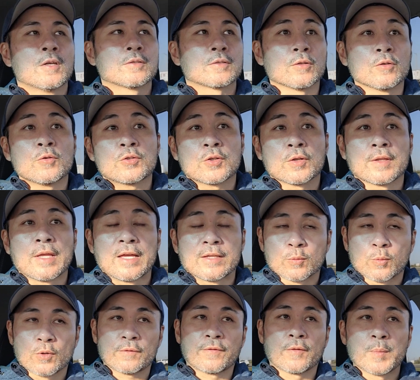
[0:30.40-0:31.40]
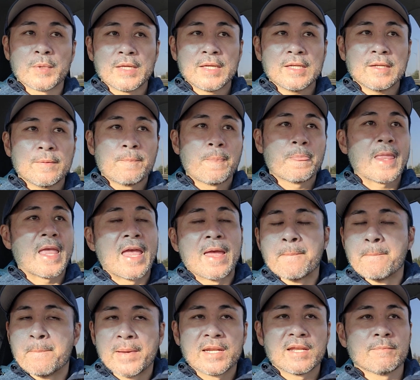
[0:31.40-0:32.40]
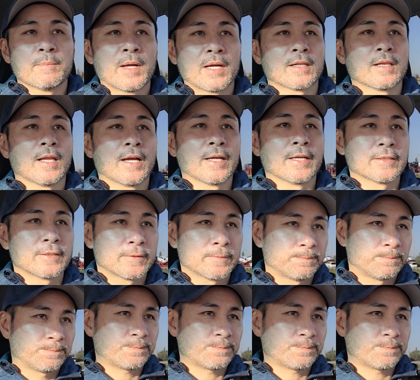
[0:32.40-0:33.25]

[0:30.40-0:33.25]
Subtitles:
solution that has worked for me and many of my clients.